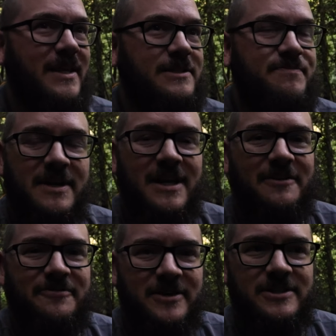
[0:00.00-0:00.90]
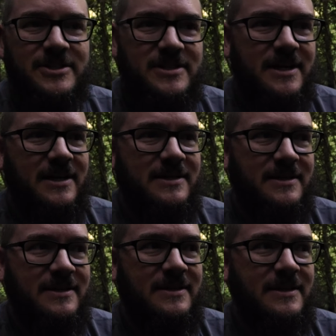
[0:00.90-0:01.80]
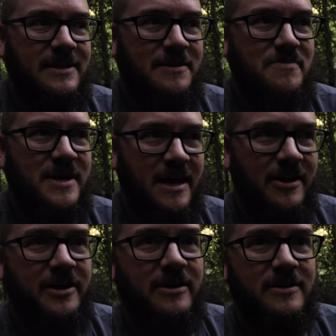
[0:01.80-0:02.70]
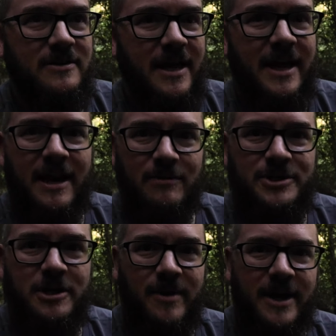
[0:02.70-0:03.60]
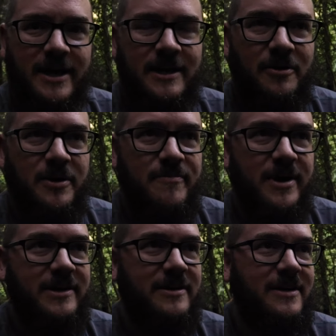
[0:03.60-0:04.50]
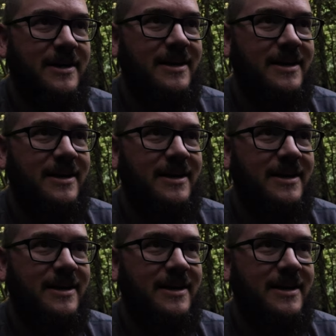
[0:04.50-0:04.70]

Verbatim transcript: it's been a lot of fun just uh, being out here, hanging out with Jeremiah, getting to know him better.